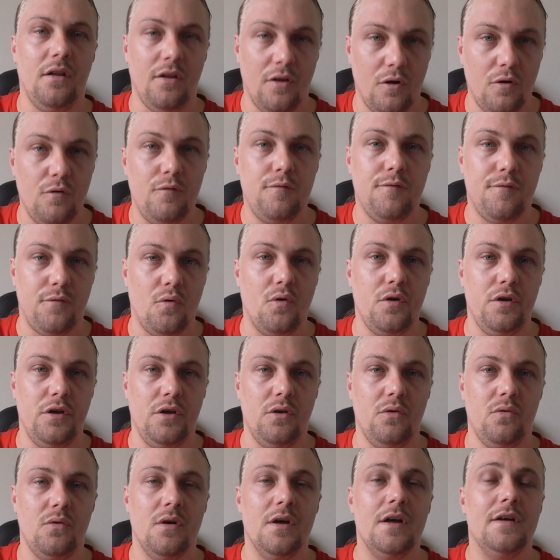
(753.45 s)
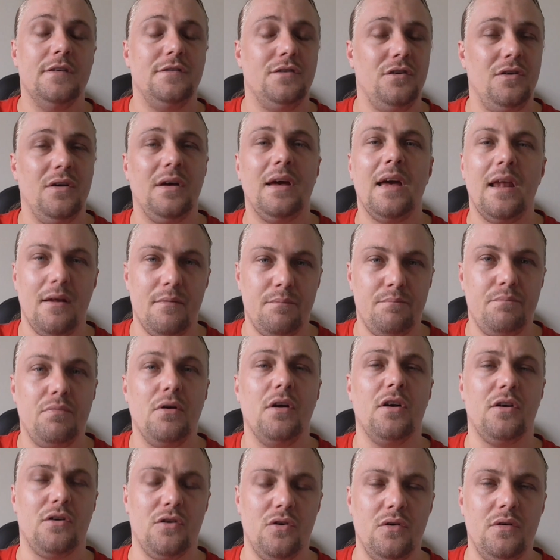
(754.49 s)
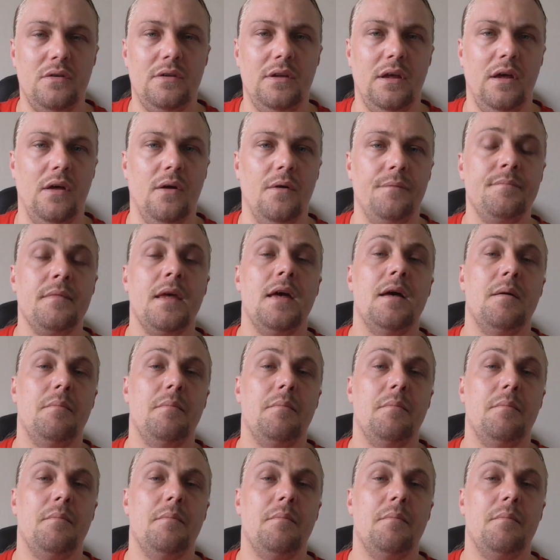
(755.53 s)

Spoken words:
low for you, so you get a good deal.